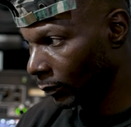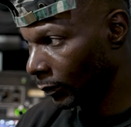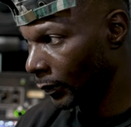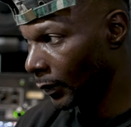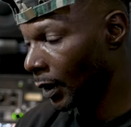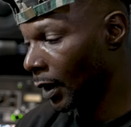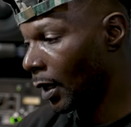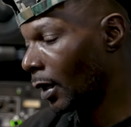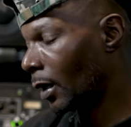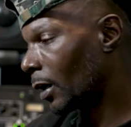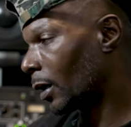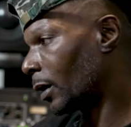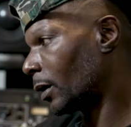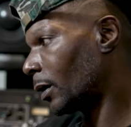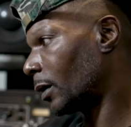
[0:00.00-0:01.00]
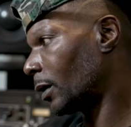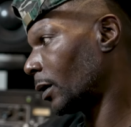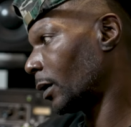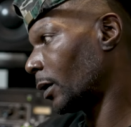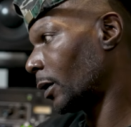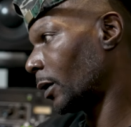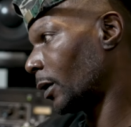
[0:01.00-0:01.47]
Nah,
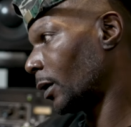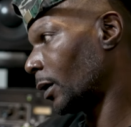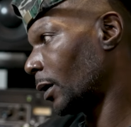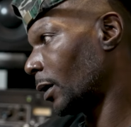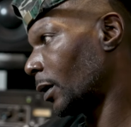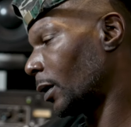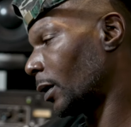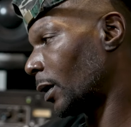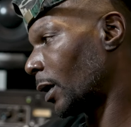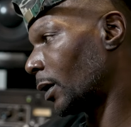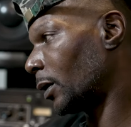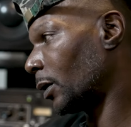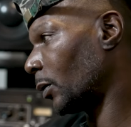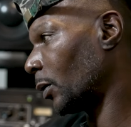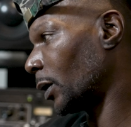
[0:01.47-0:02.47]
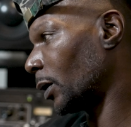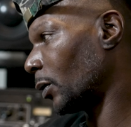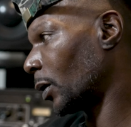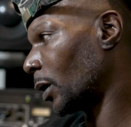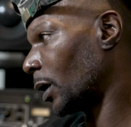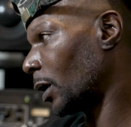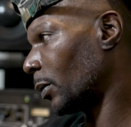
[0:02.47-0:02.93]
it was no
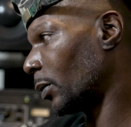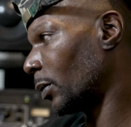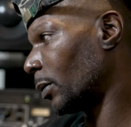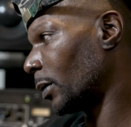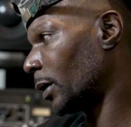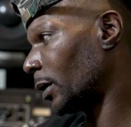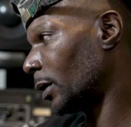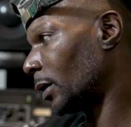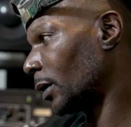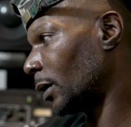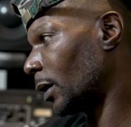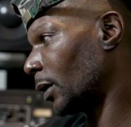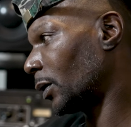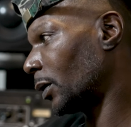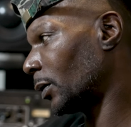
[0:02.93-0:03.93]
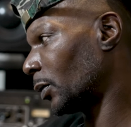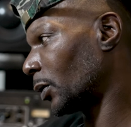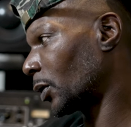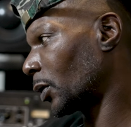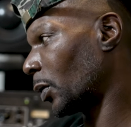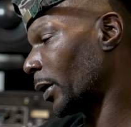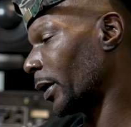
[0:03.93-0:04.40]
couple months. It was
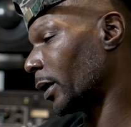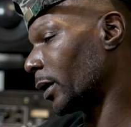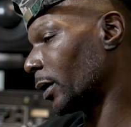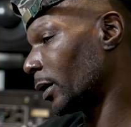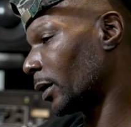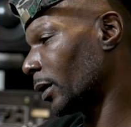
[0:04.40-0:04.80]
quick.